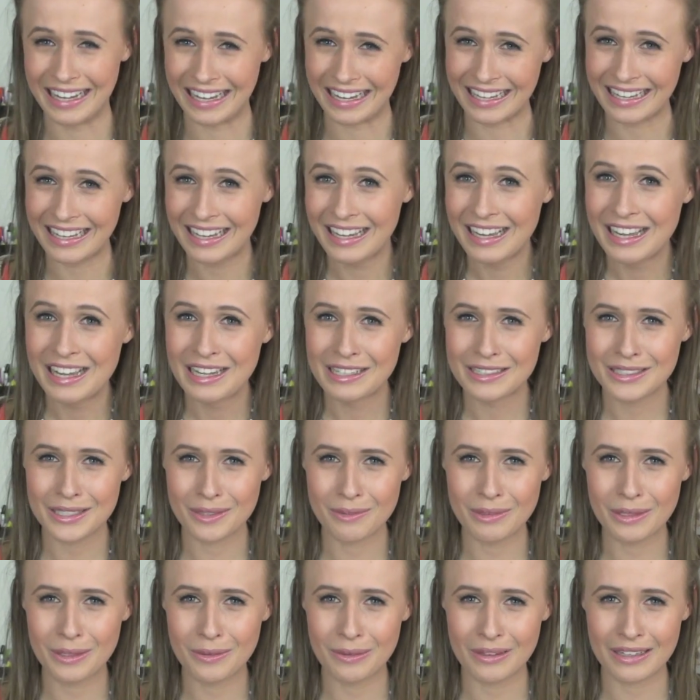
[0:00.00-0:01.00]
like,
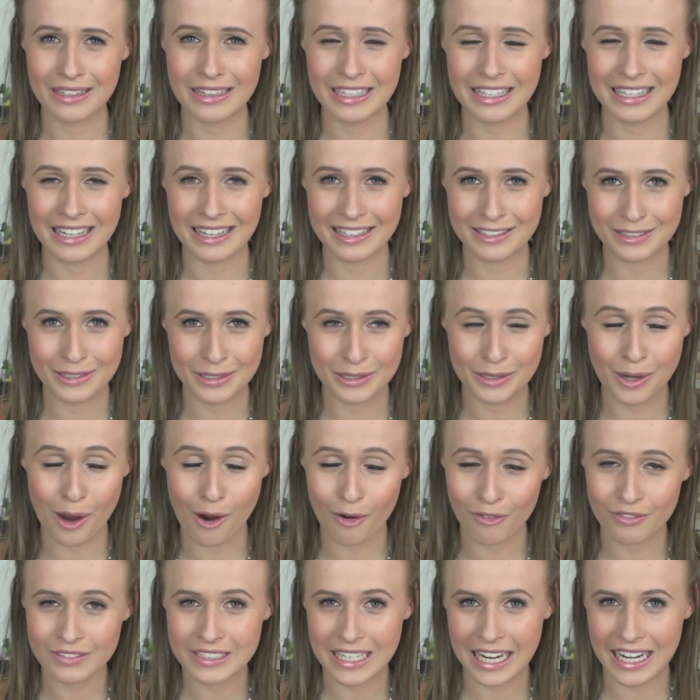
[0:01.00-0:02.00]
so we quickly like
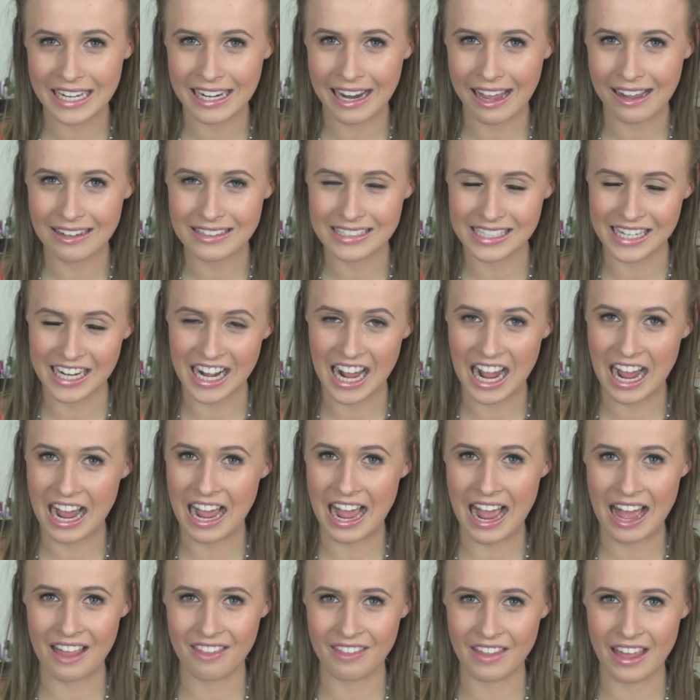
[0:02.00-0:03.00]
scoffed down our dinner
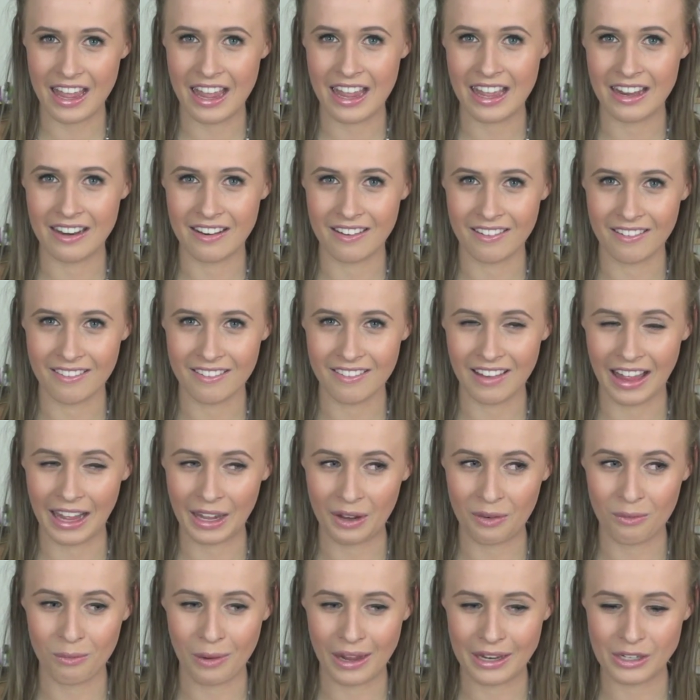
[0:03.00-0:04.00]
and then
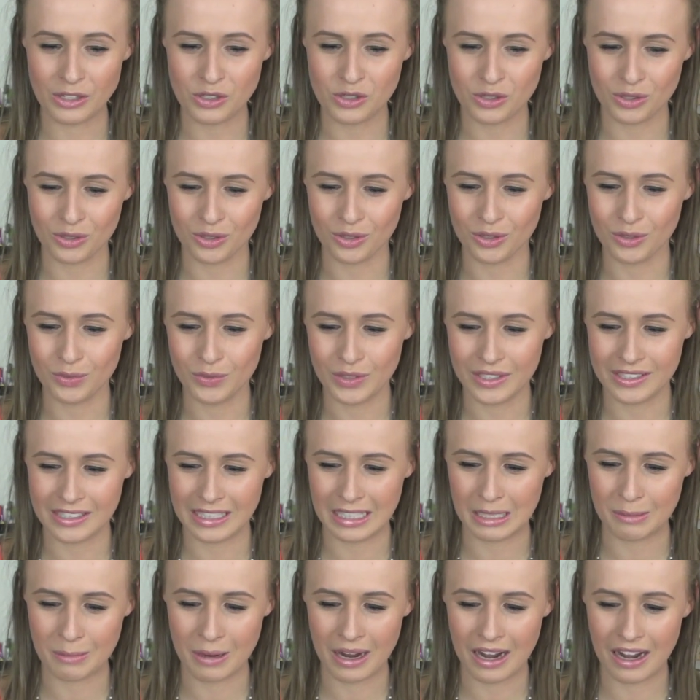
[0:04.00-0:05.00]
like went to the
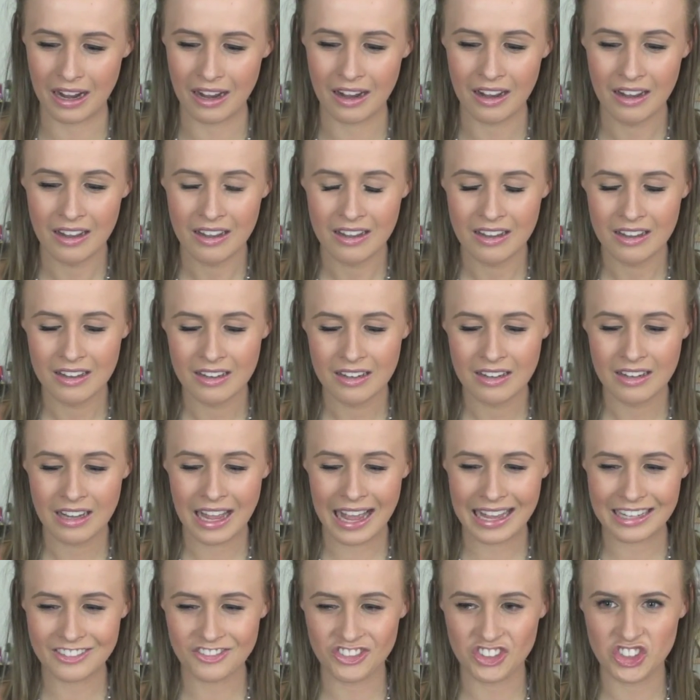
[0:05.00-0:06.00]
cinema
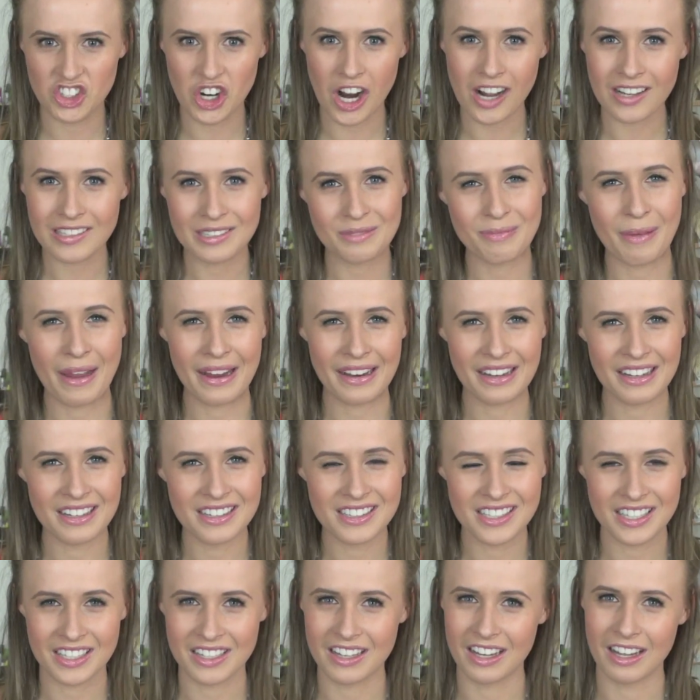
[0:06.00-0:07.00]
and just made
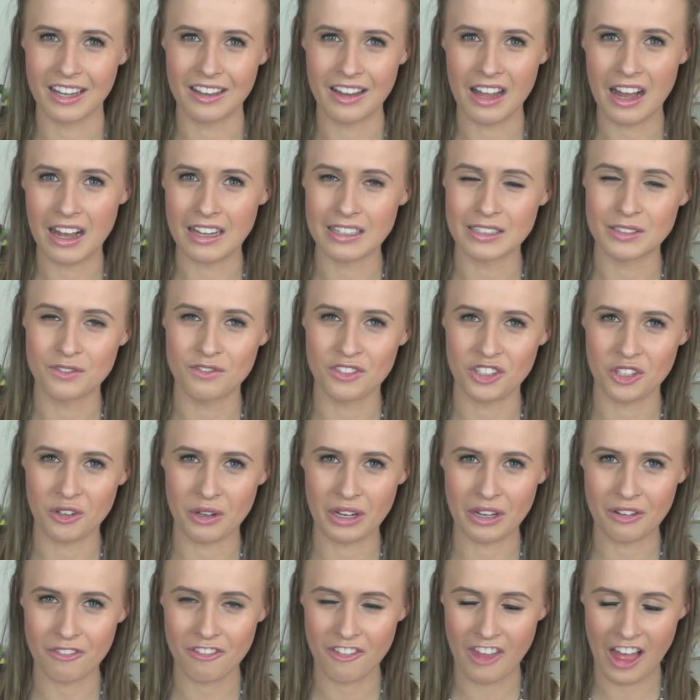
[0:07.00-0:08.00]
it to their last
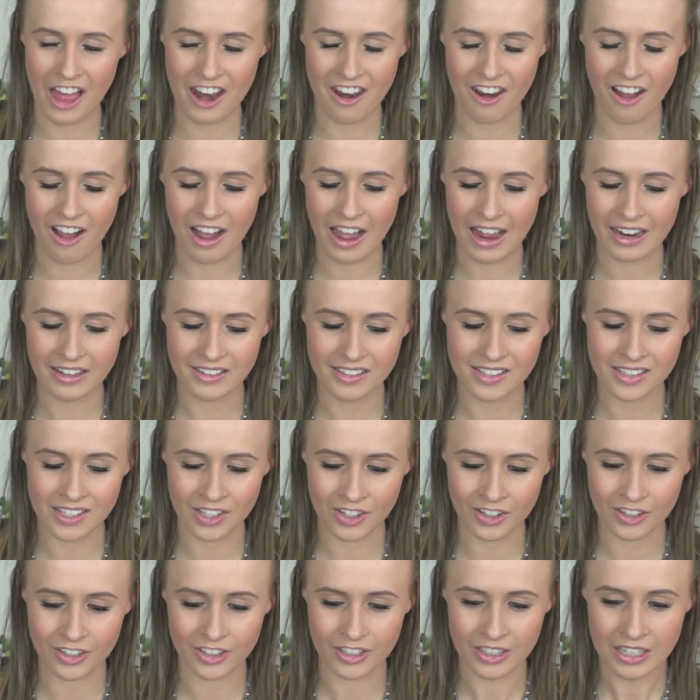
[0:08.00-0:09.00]
viewing for that night.
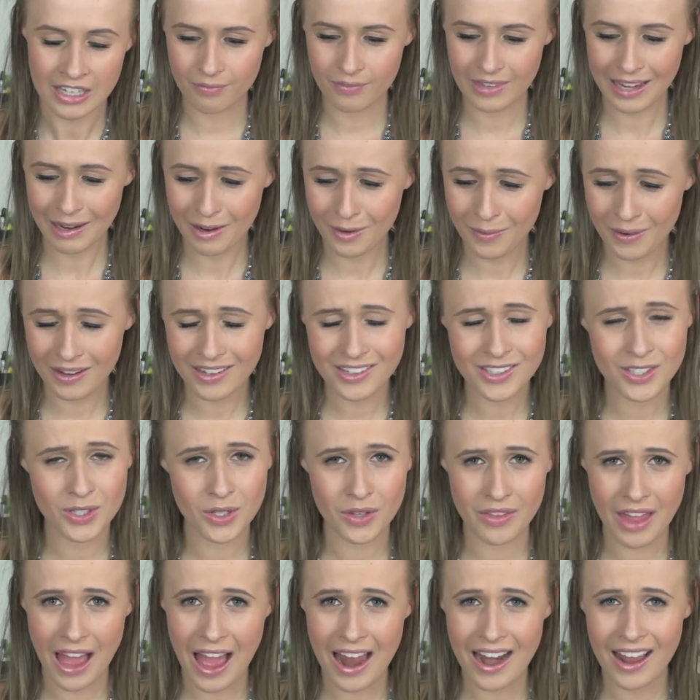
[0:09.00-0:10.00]
So yeah, we went and
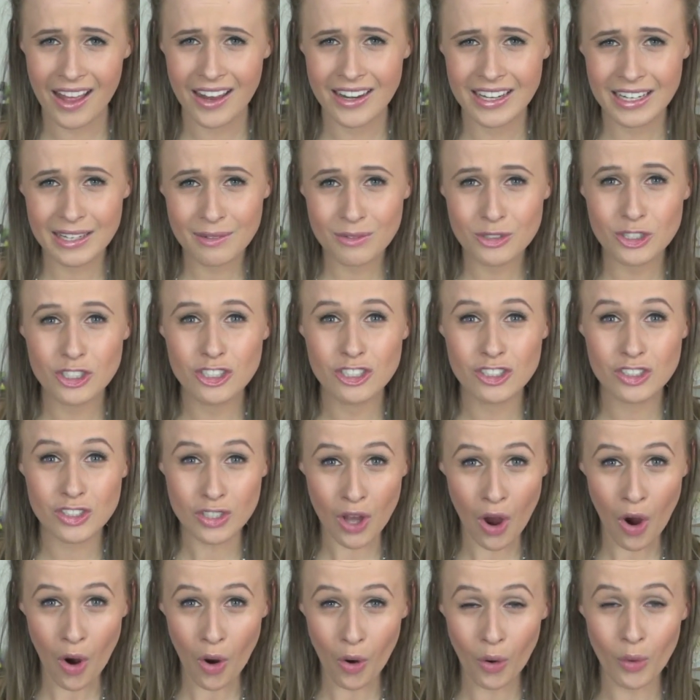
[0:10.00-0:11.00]
saw that and it was
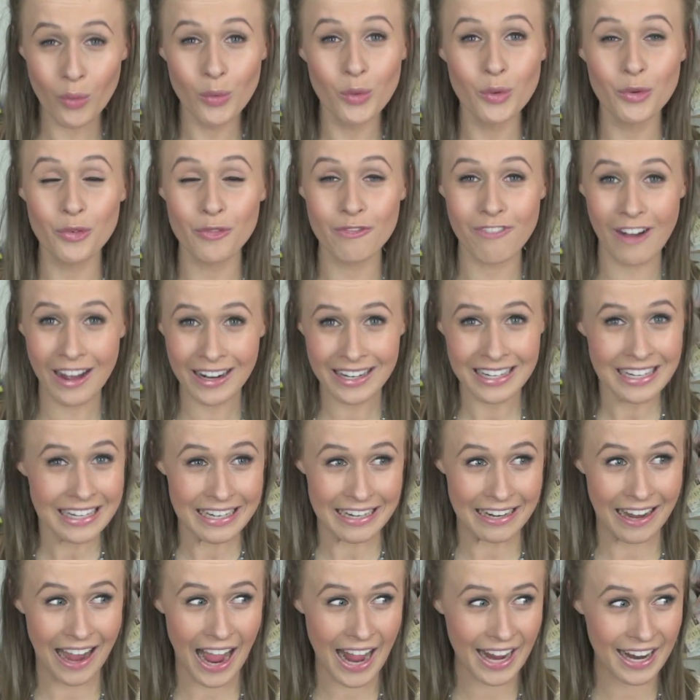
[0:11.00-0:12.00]
so
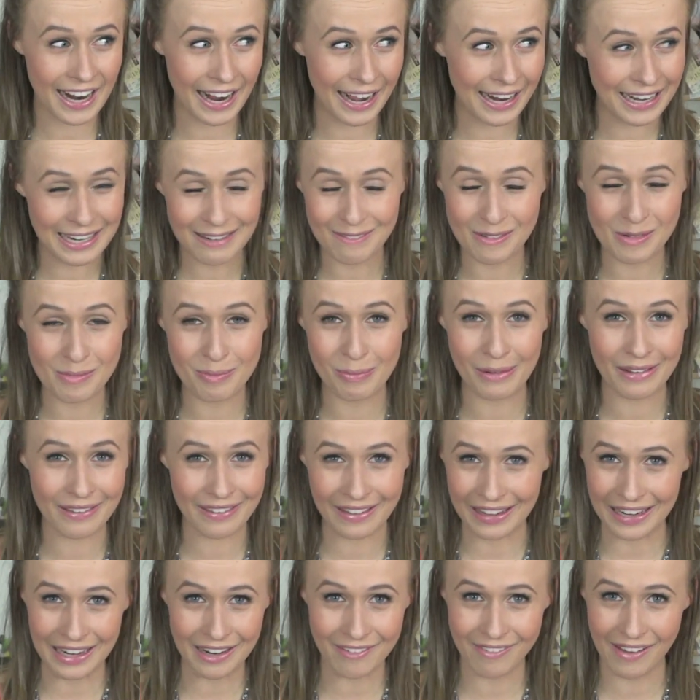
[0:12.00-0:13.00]
funny. I can't even
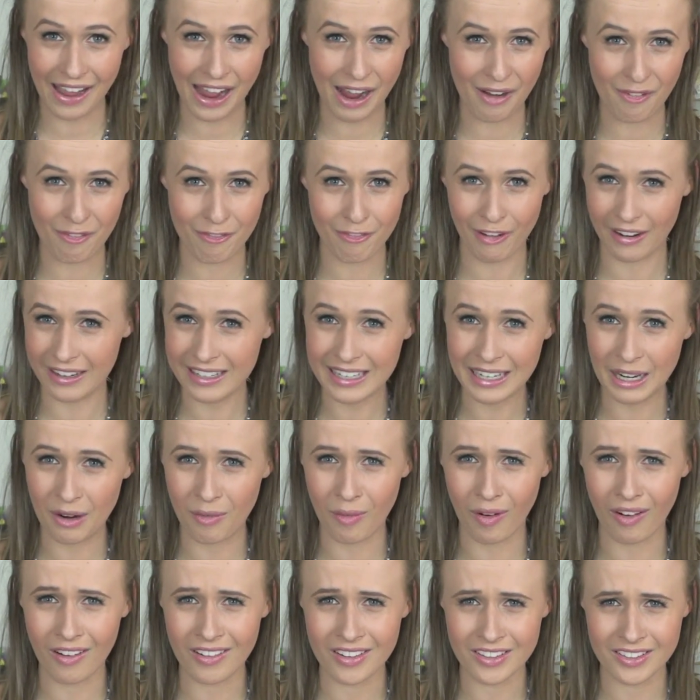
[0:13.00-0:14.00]
believe how funny
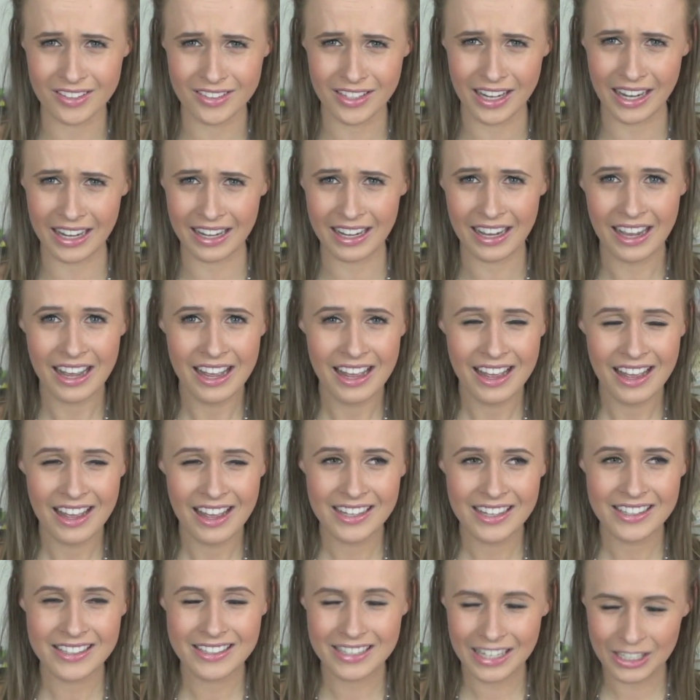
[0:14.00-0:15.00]
it was. Like
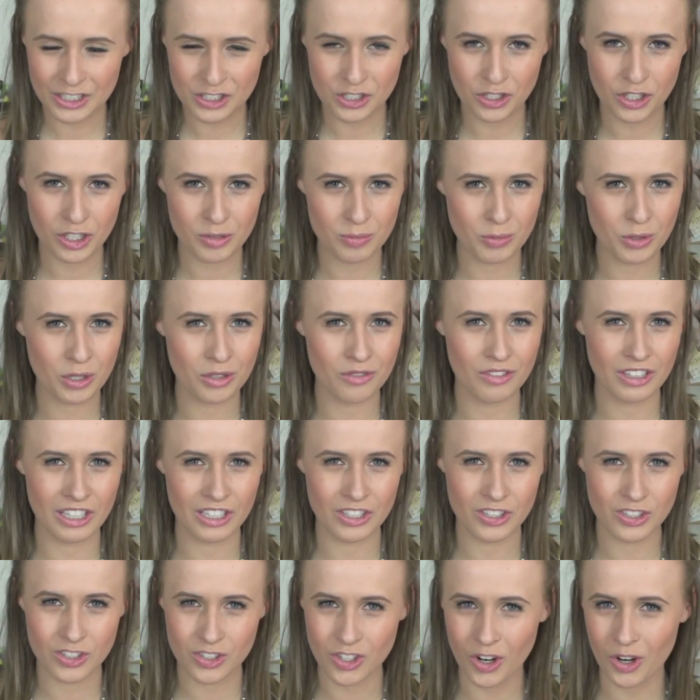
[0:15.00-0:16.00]
such a good
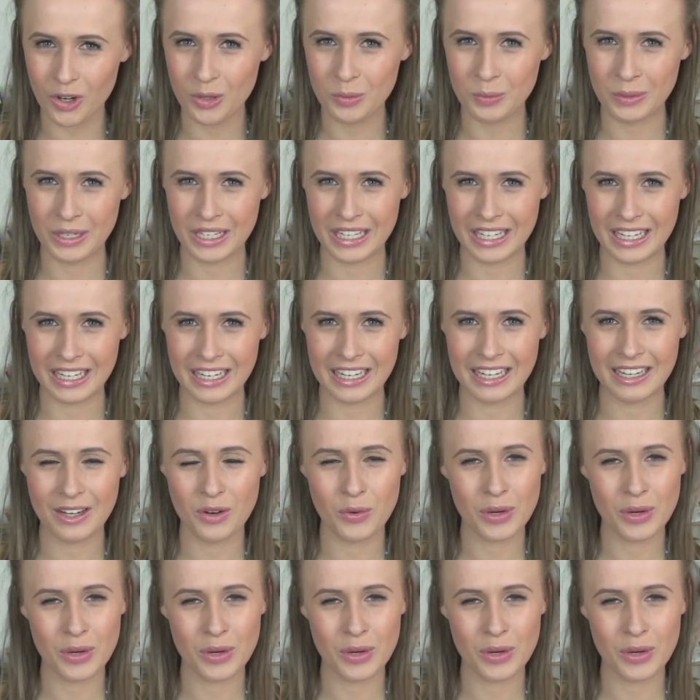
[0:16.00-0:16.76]
movie, so witty.